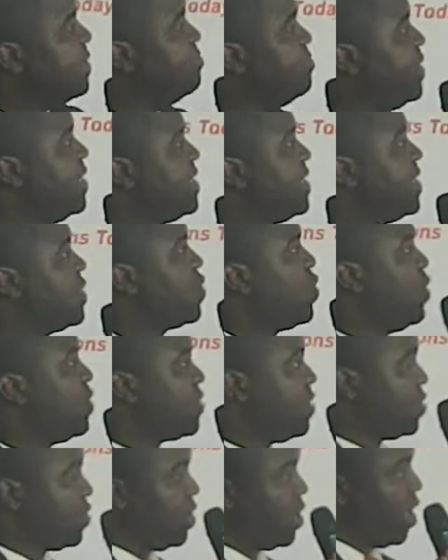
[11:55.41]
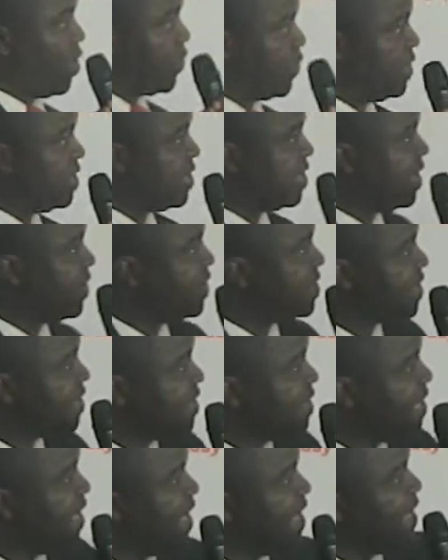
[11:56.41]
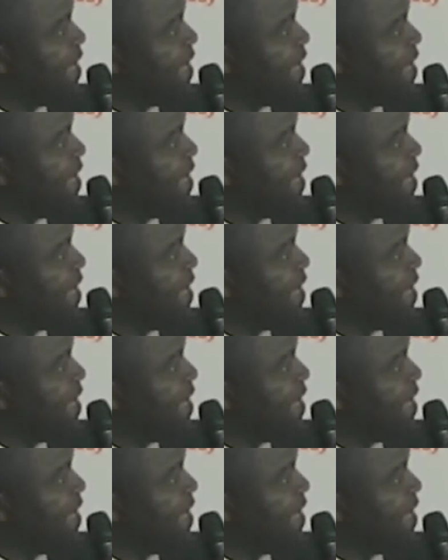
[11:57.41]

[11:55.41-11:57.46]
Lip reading: the business calls, I'll show you how they generated,